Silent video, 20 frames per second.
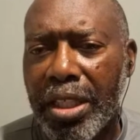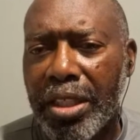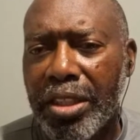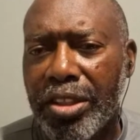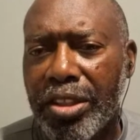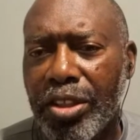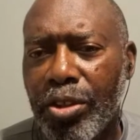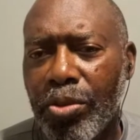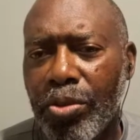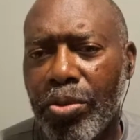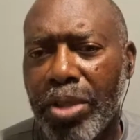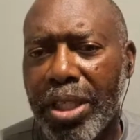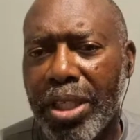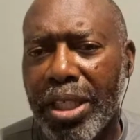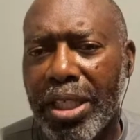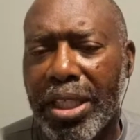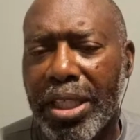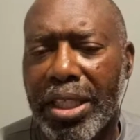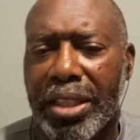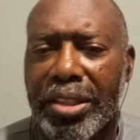So one
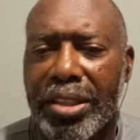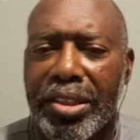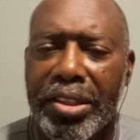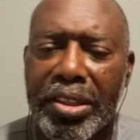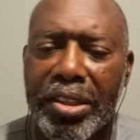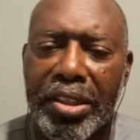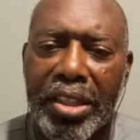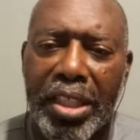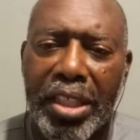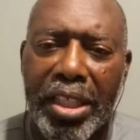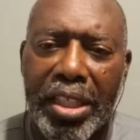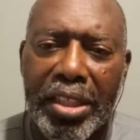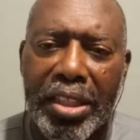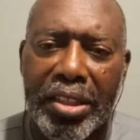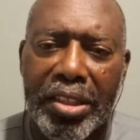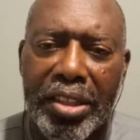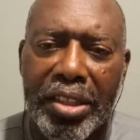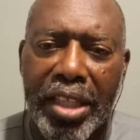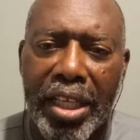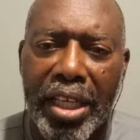of these
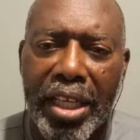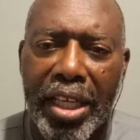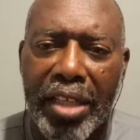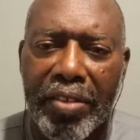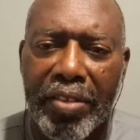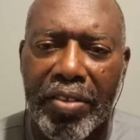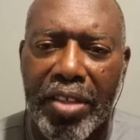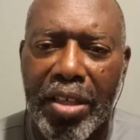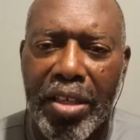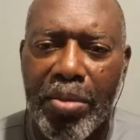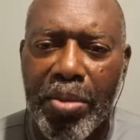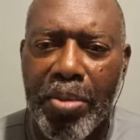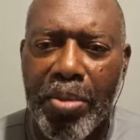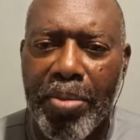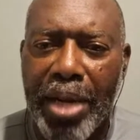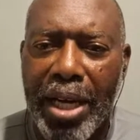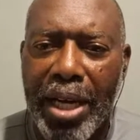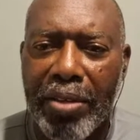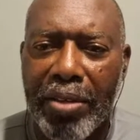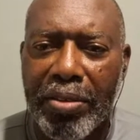studies that have come
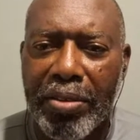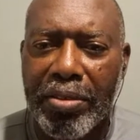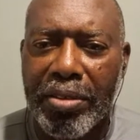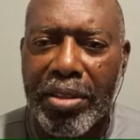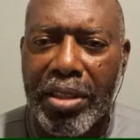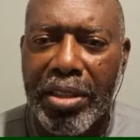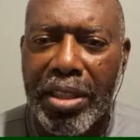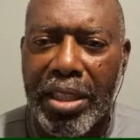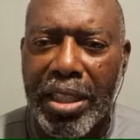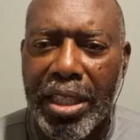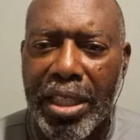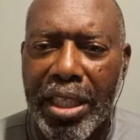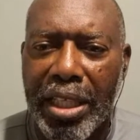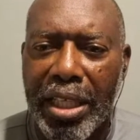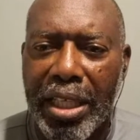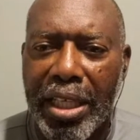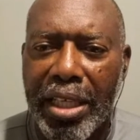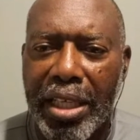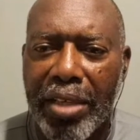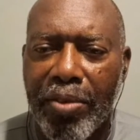about,
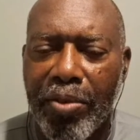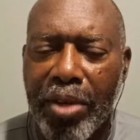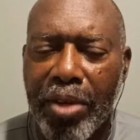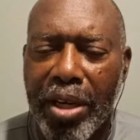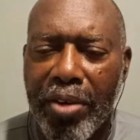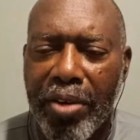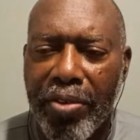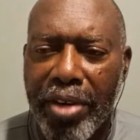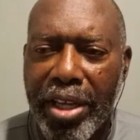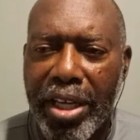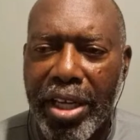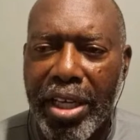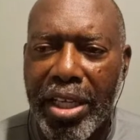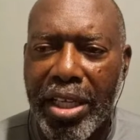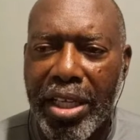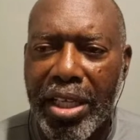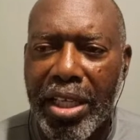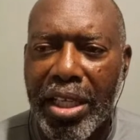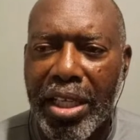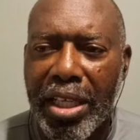and when I read
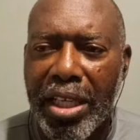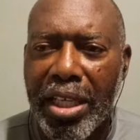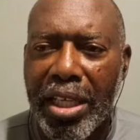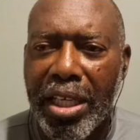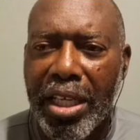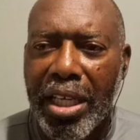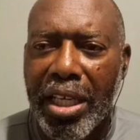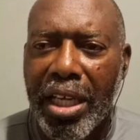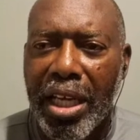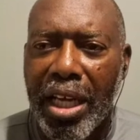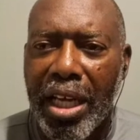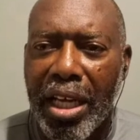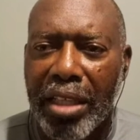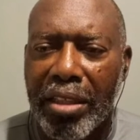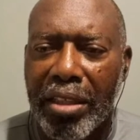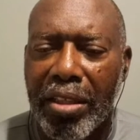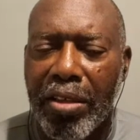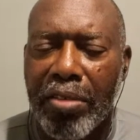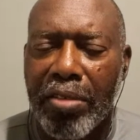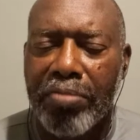it, I
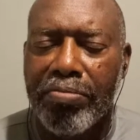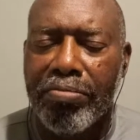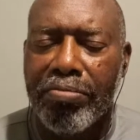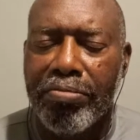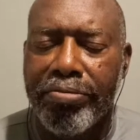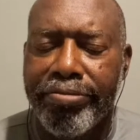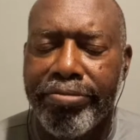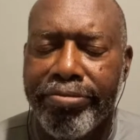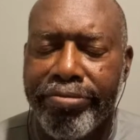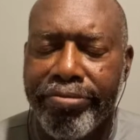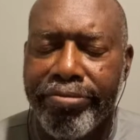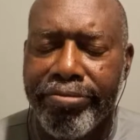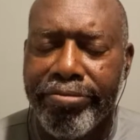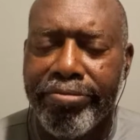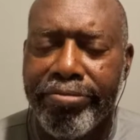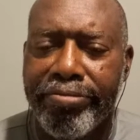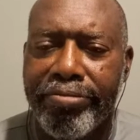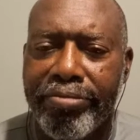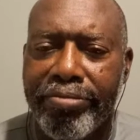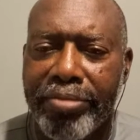thought,
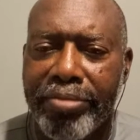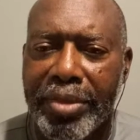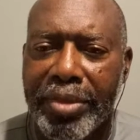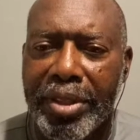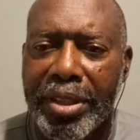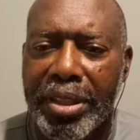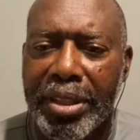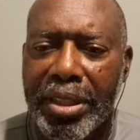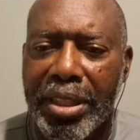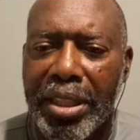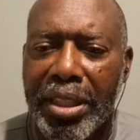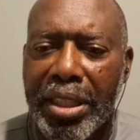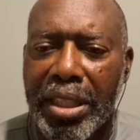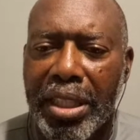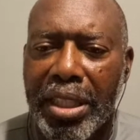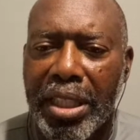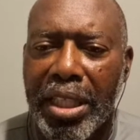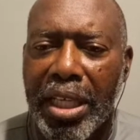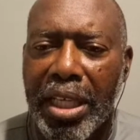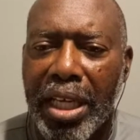I
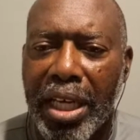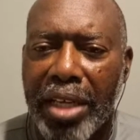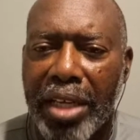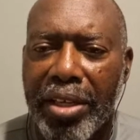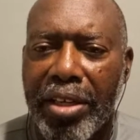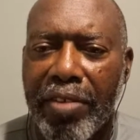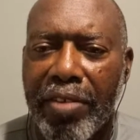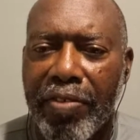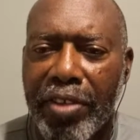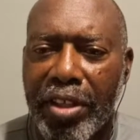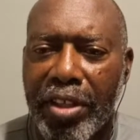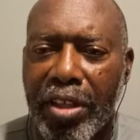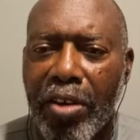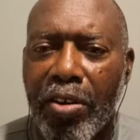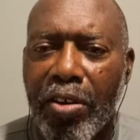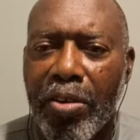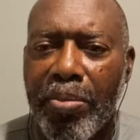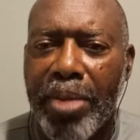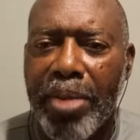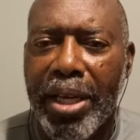never
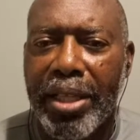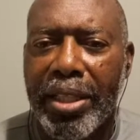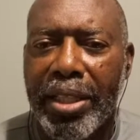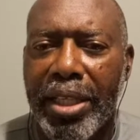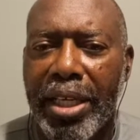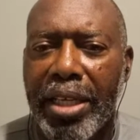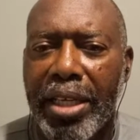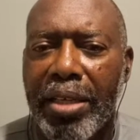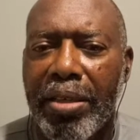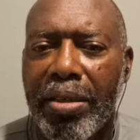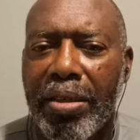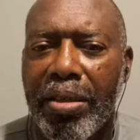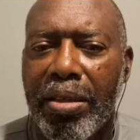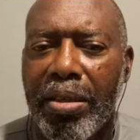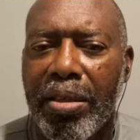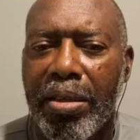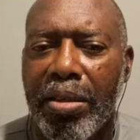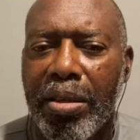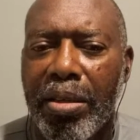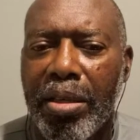thought about that.
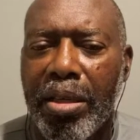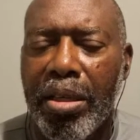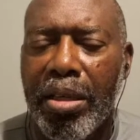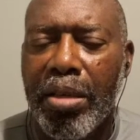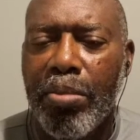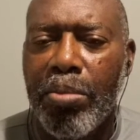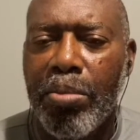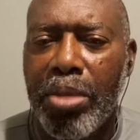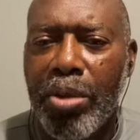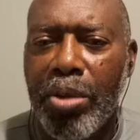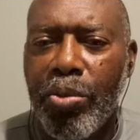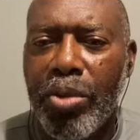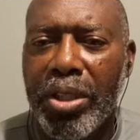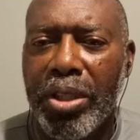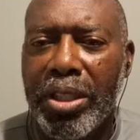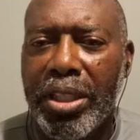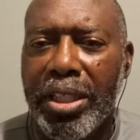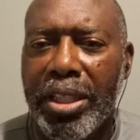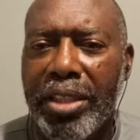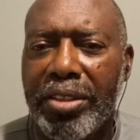But
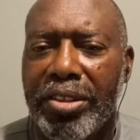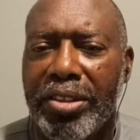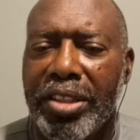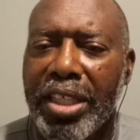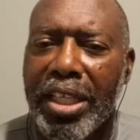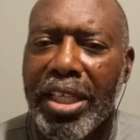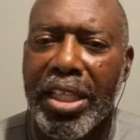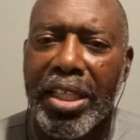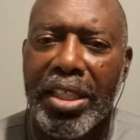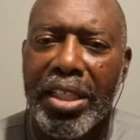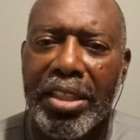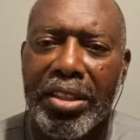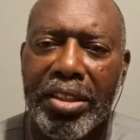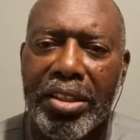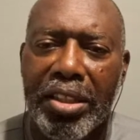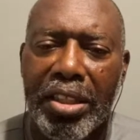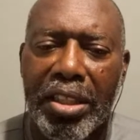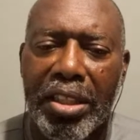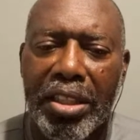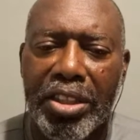what they're saying is
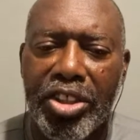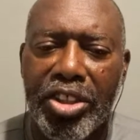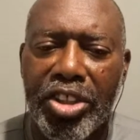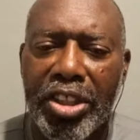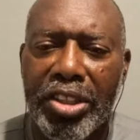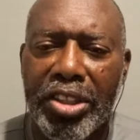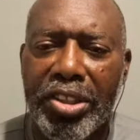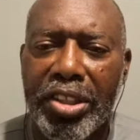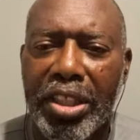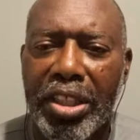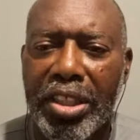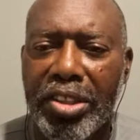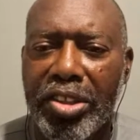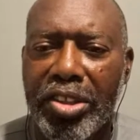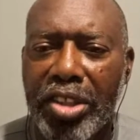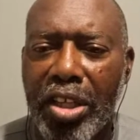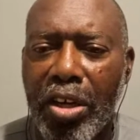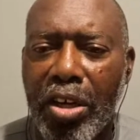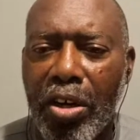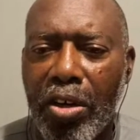the
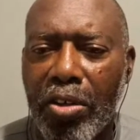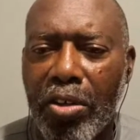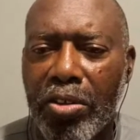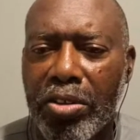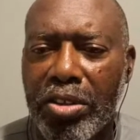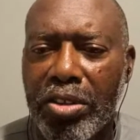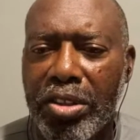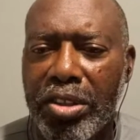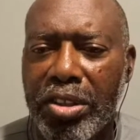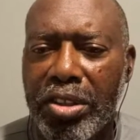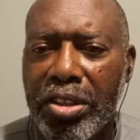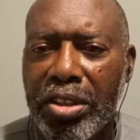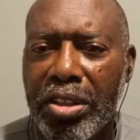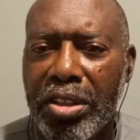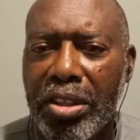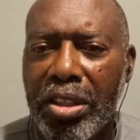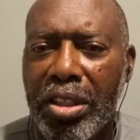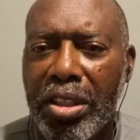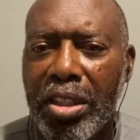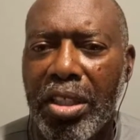logistics costs
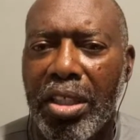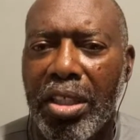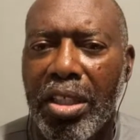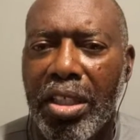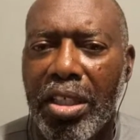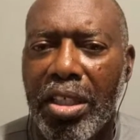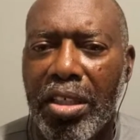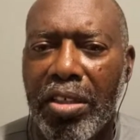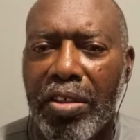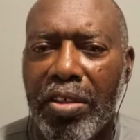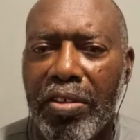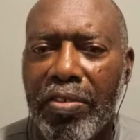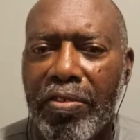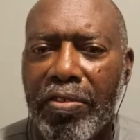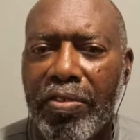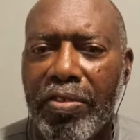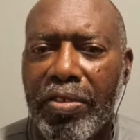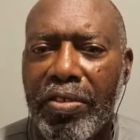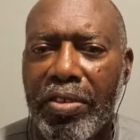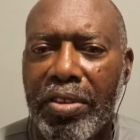of